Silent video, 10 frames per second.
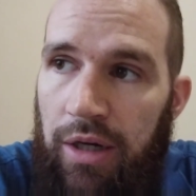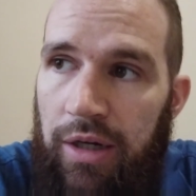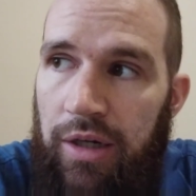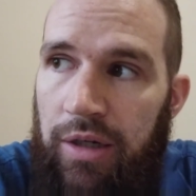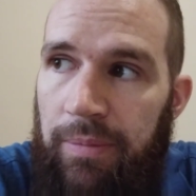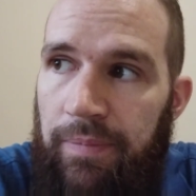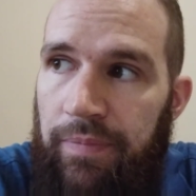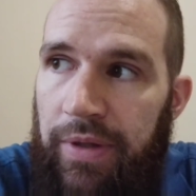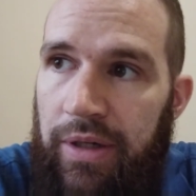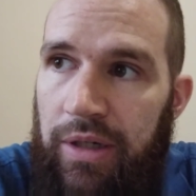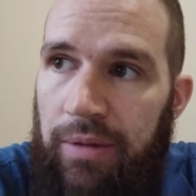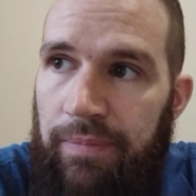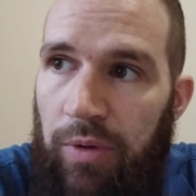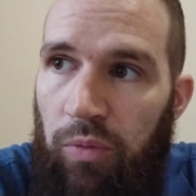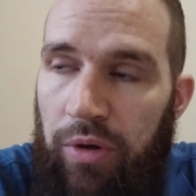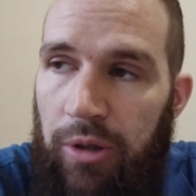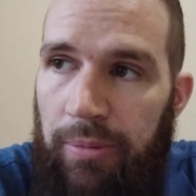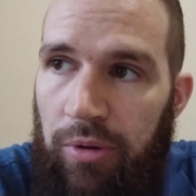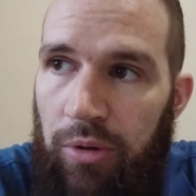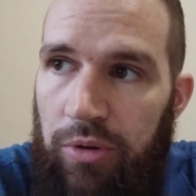one
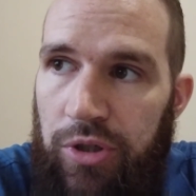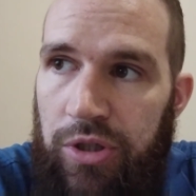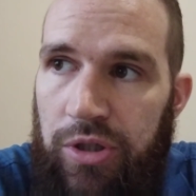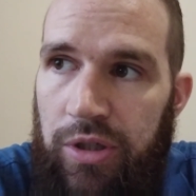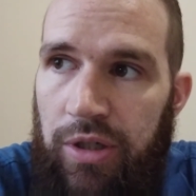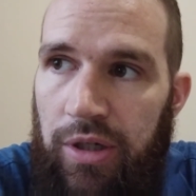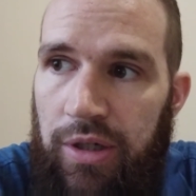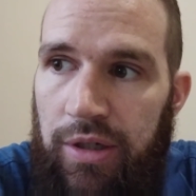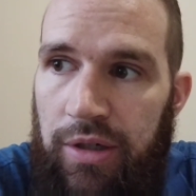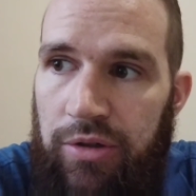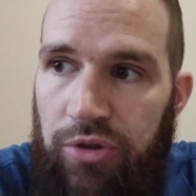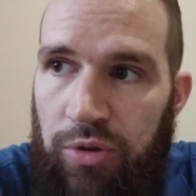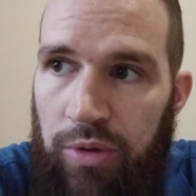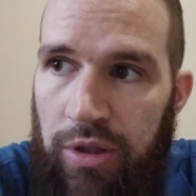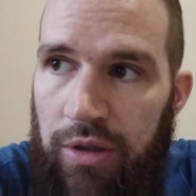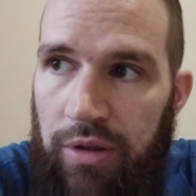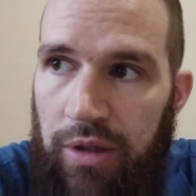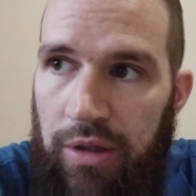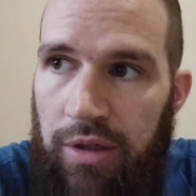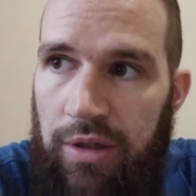approach to
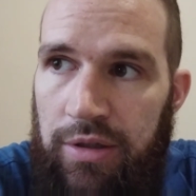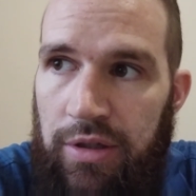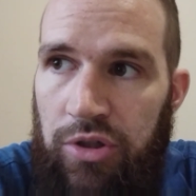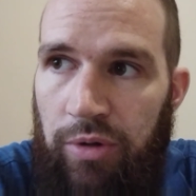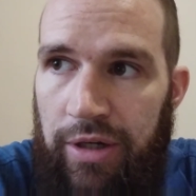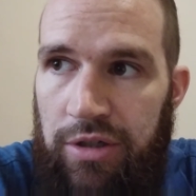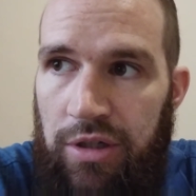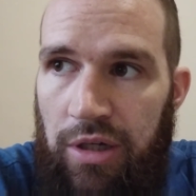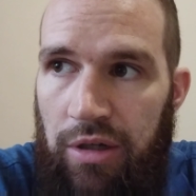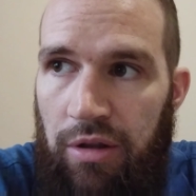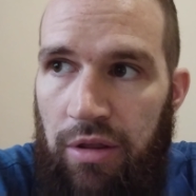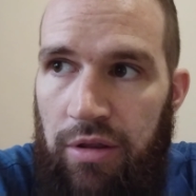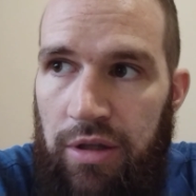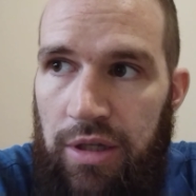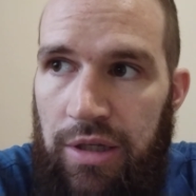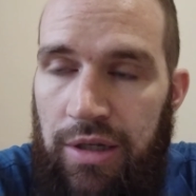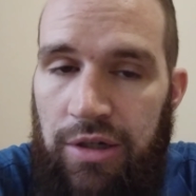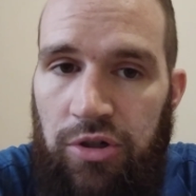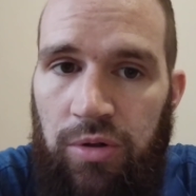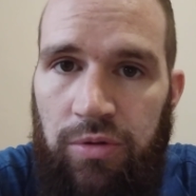healing is addressing the
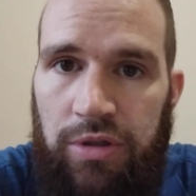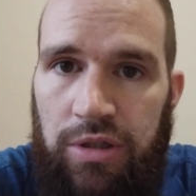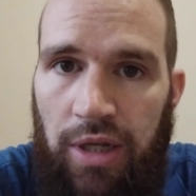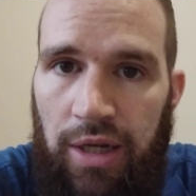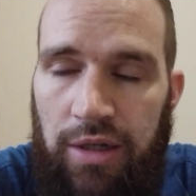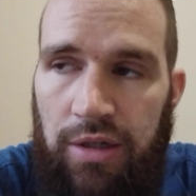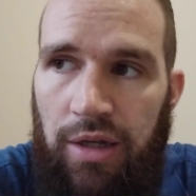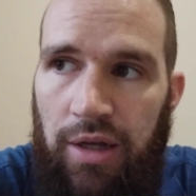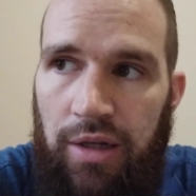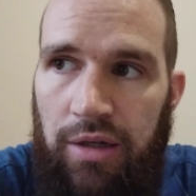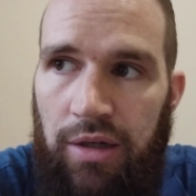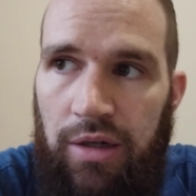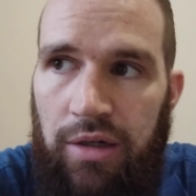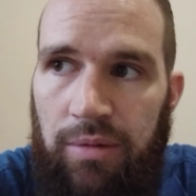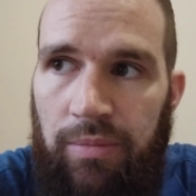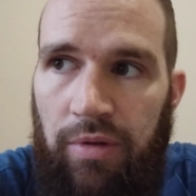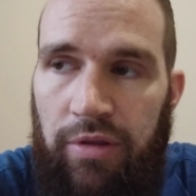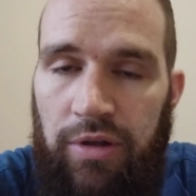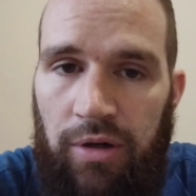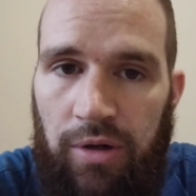internal state and
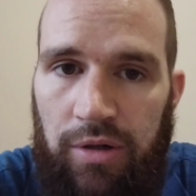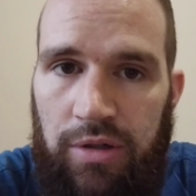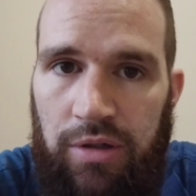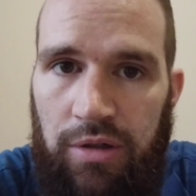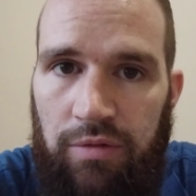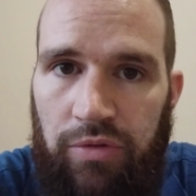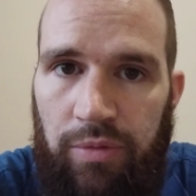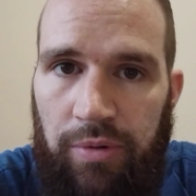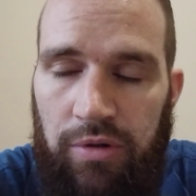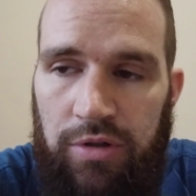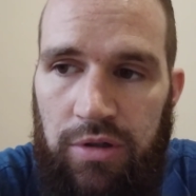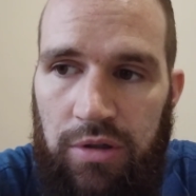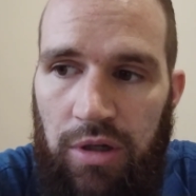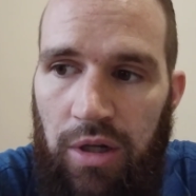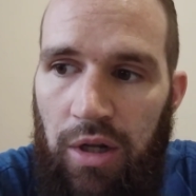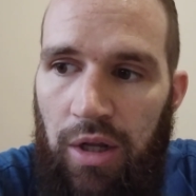the heart of the person.